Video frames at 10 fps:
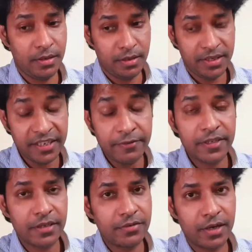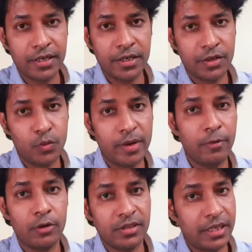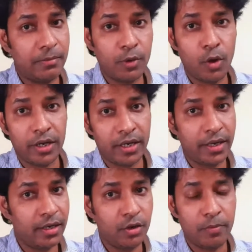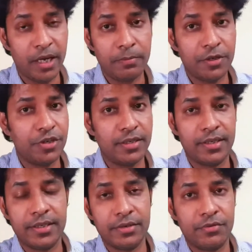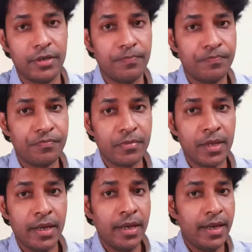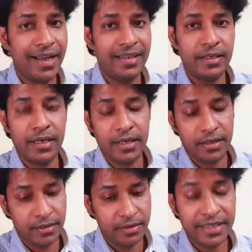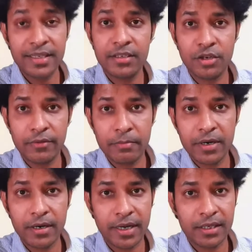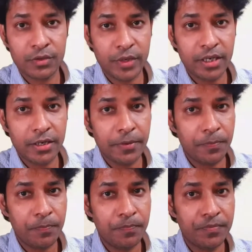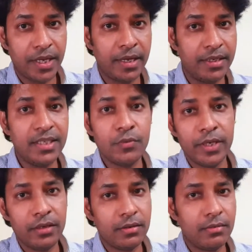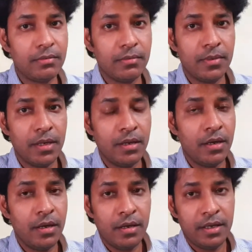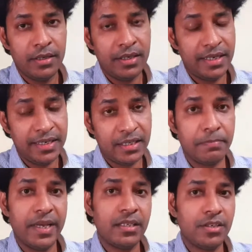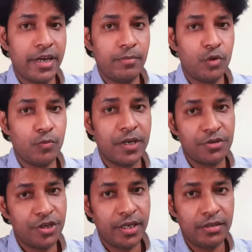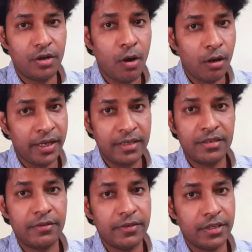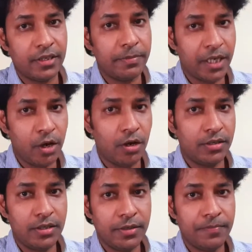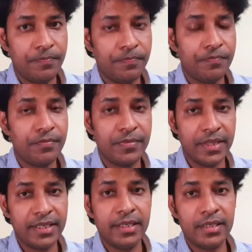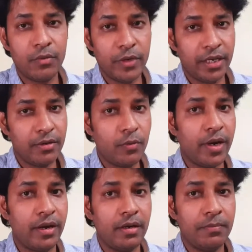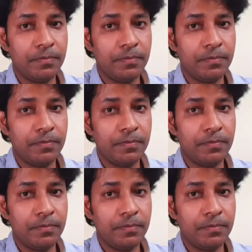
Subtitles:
services related to web hosting, blogging, and domain purchase, etc. And this is November last week, and this week is the best time to purchase online services? Because this is the week where